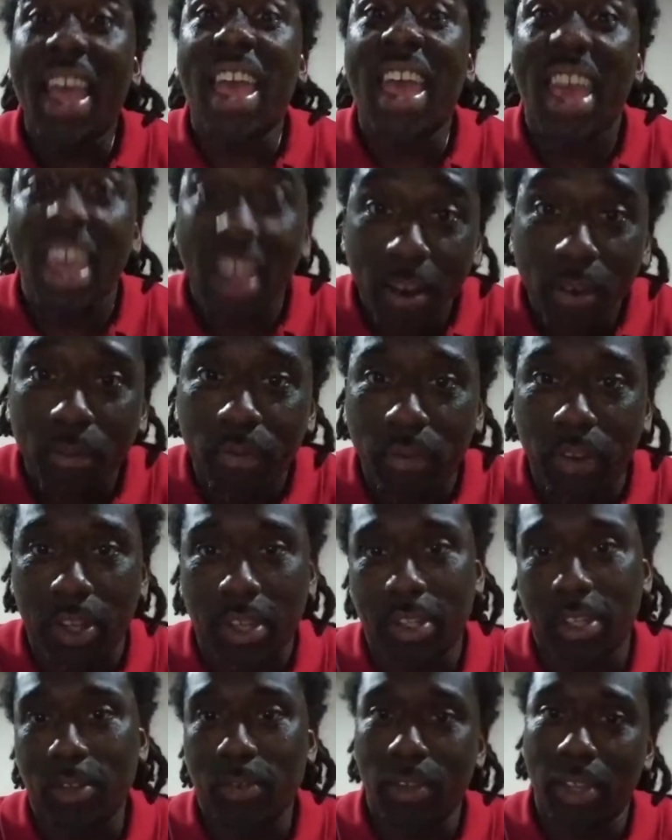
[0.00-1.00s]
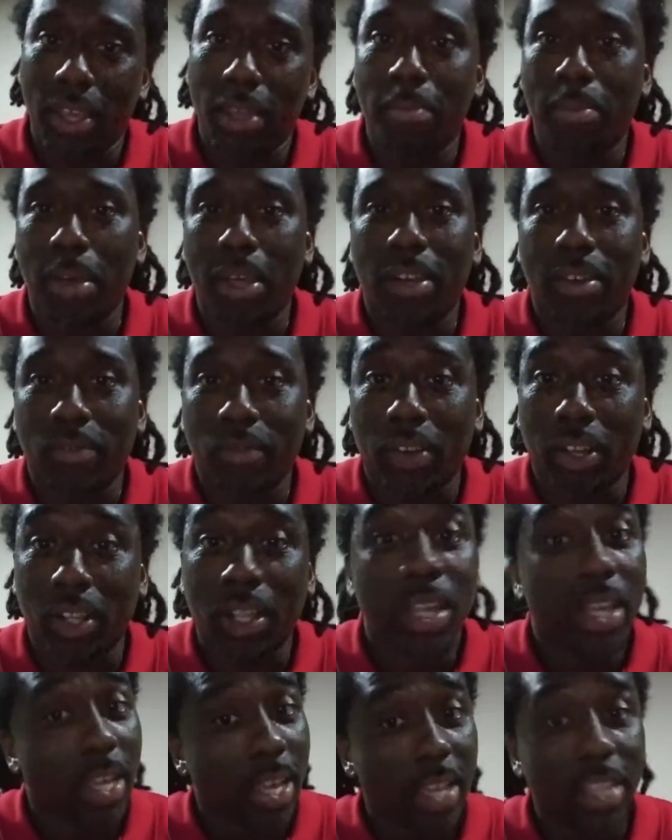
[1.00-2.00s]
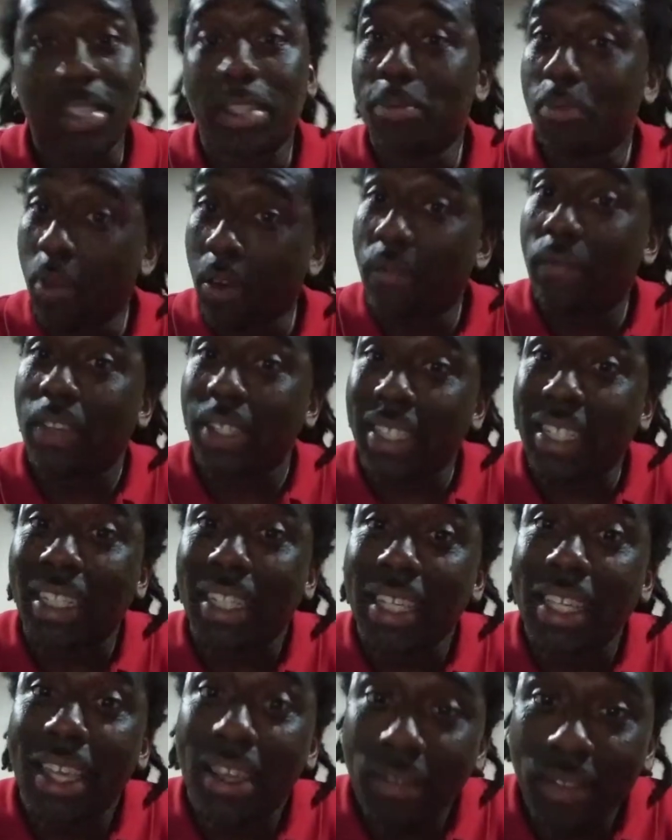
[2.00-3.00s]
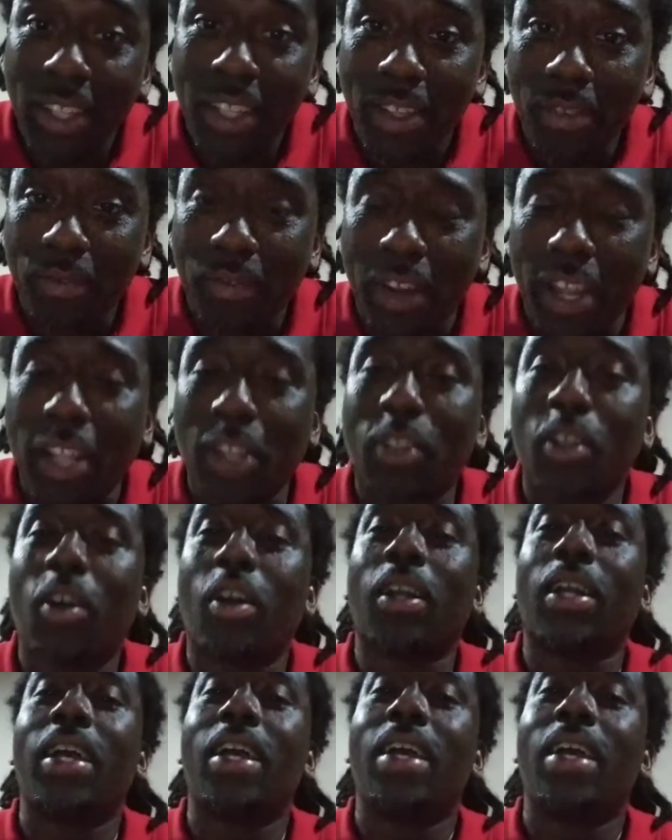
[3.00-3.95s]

Hell fucking no, he ain't better than Frank Clark. Is he more physically gifted than Frank Clark?